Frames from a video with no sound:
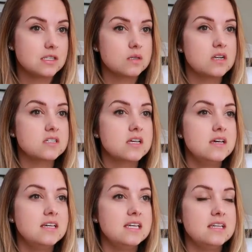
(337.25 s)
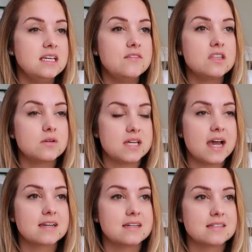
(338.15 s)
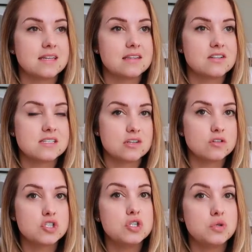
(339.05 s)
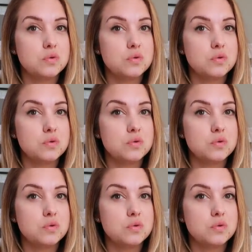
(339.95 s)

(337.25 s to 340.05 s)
So there's even though technically there's still two